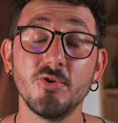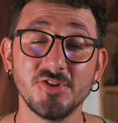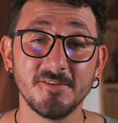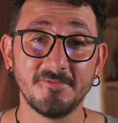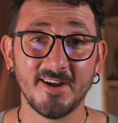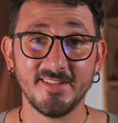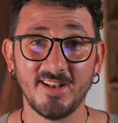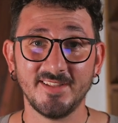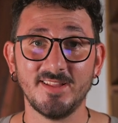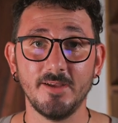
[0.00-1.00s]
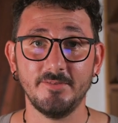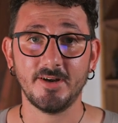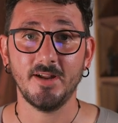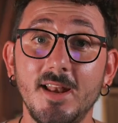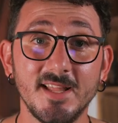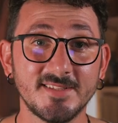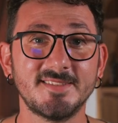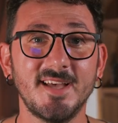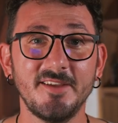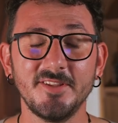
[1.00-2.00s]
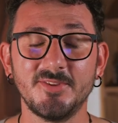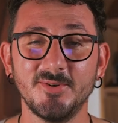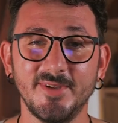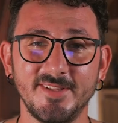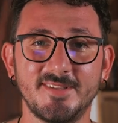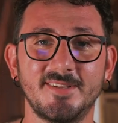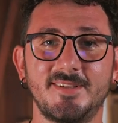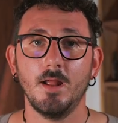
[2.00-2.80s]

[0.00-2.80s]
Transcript: ocean friendly diver. Let's dive into it.